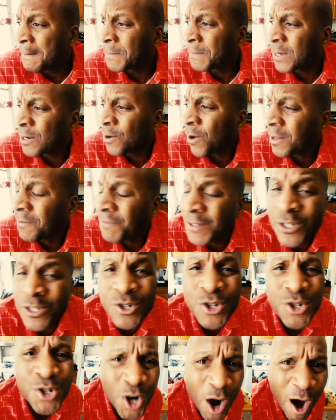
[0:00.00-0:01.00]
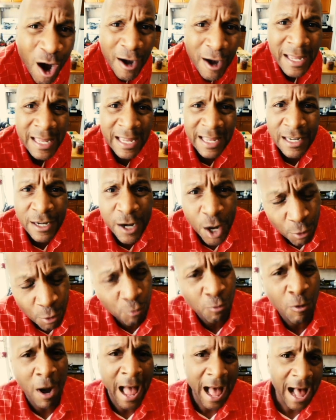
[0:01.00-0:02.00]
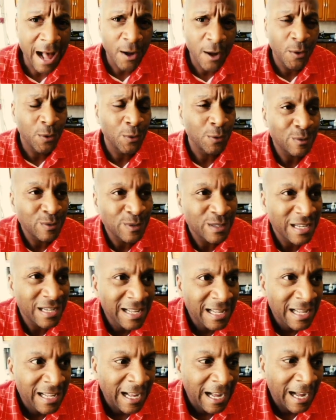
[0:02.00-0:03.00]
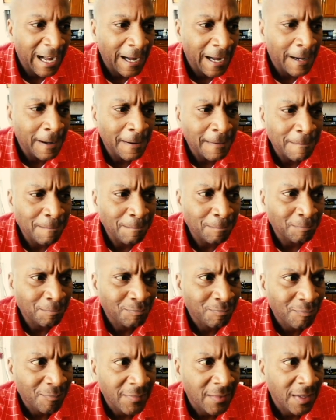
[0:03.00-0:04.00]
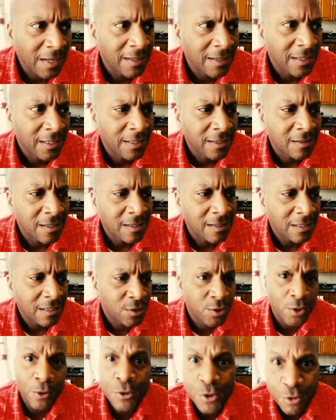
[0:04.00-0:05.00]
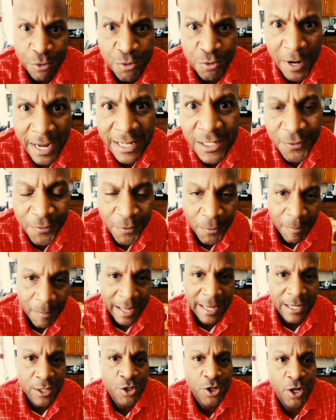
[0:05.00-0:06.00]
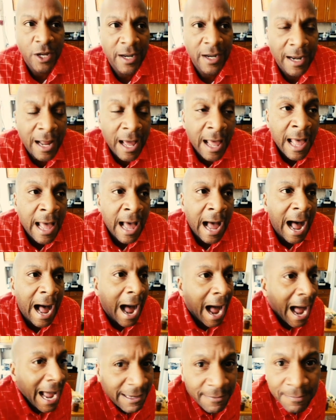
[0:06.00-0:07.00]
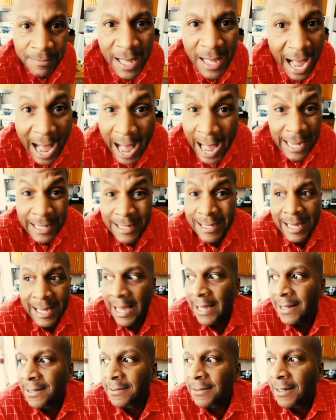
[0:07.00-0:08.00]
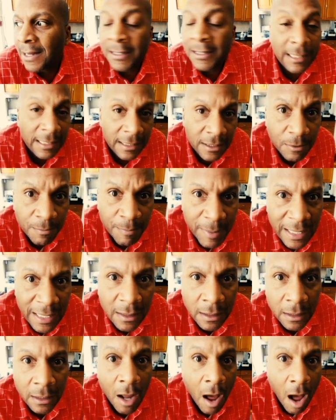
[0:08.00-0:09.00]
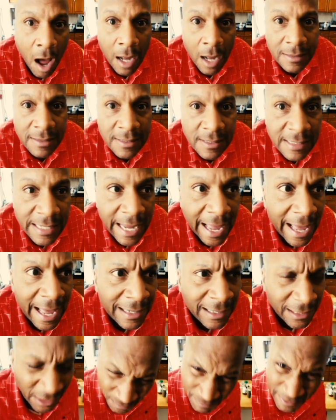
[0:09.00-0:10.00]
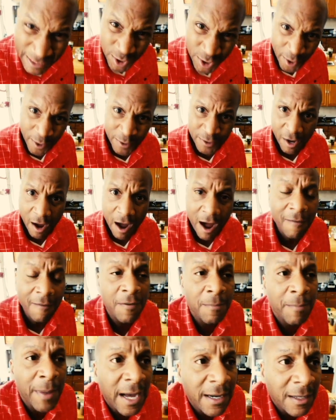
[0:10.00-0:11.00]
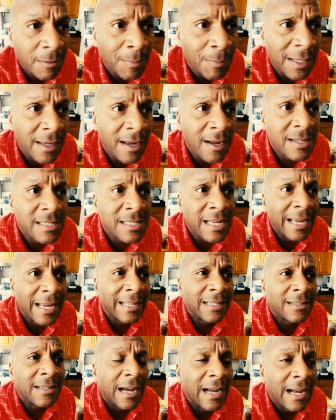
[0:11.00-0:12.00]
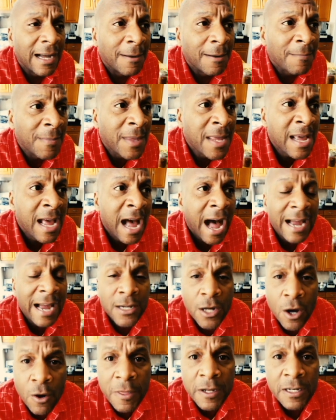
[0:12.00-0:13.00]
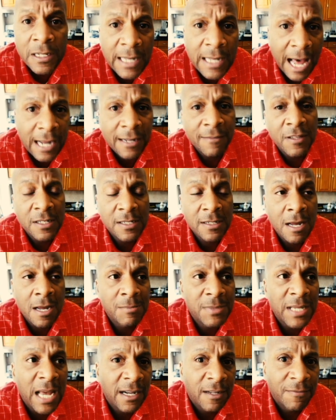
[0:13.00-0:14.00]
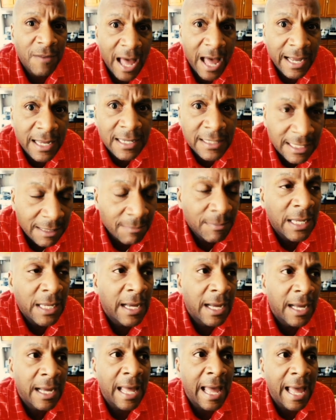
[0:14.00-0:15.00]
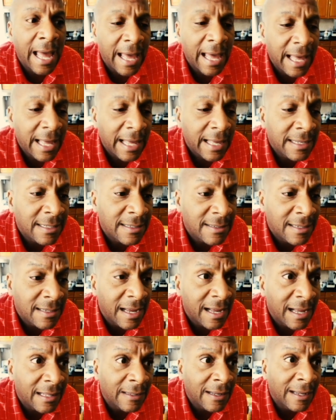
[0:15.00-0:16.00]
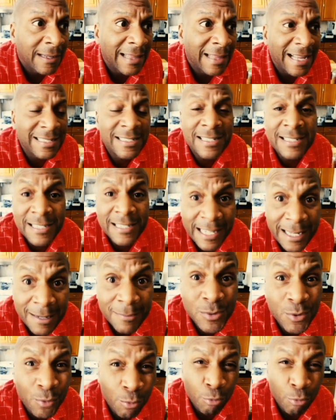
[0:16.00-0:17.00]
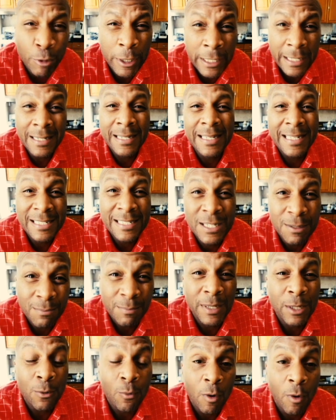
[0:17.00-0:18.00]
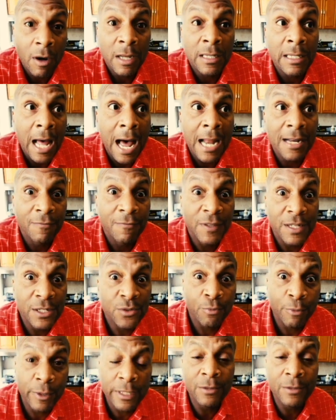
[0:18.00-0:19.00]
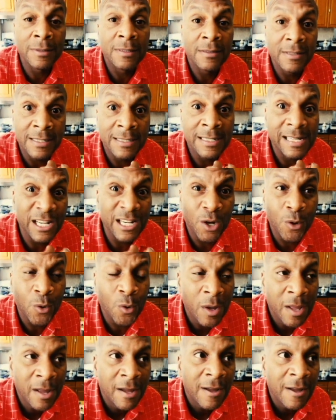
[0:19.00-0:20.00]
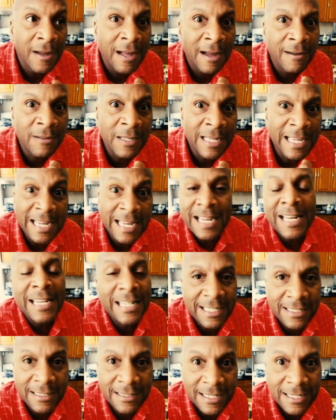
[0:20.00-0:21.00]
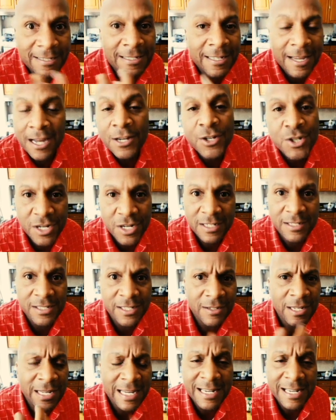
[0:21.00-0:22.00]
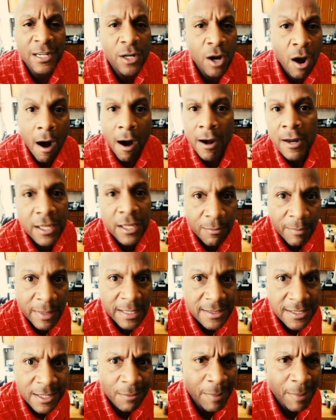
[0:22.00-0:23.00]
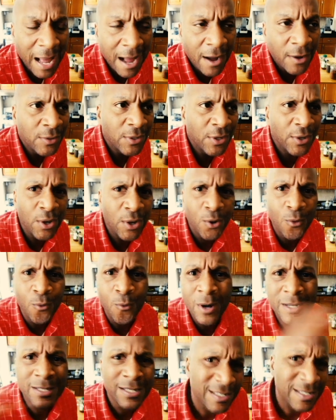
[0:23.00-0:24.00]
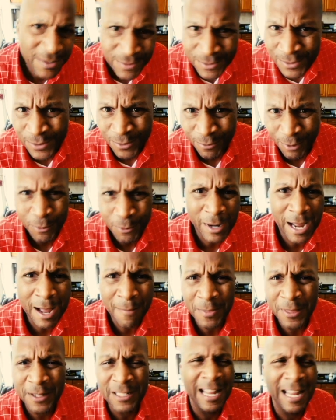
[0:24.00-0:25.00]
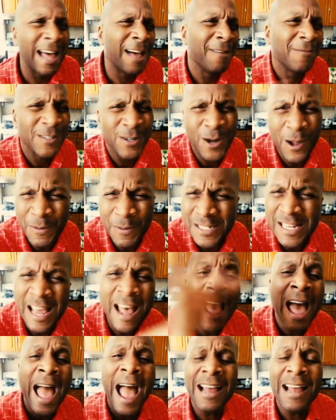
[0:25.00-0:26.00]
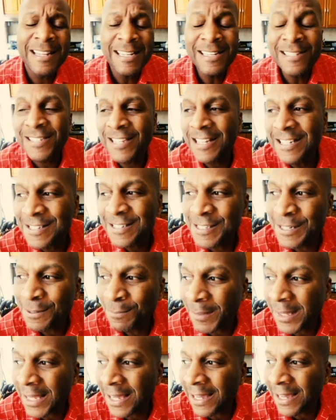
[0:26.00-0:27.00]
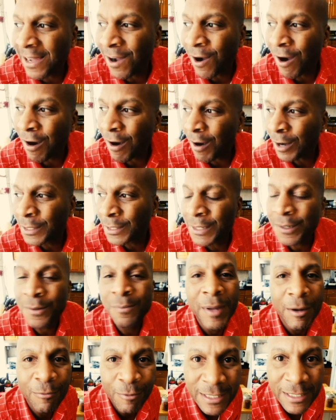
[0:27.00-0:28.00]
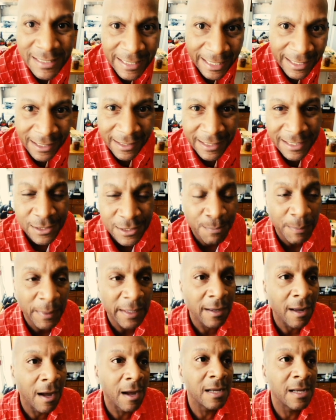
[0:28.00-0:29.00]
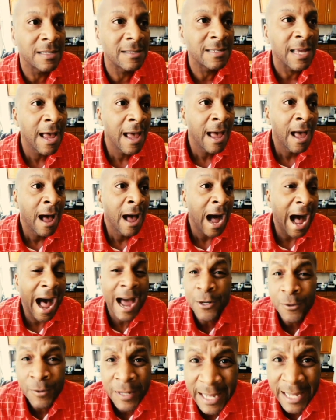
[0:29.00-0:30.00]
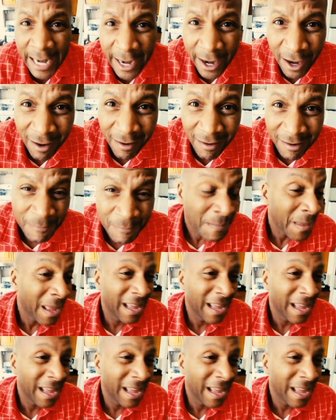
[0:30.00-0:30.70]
you know, all this jargon around um, social transformation, I I get a little bit lost and a little bit turned off about it, because it um, I know that a lot of this comes out of academia, and uh, that seems really to be where a lot of these real, you know, heated discussions and heated arguments about, you know, what's screwing up the left and all these, and these things to me are a little bit ridiculous, because I don't care.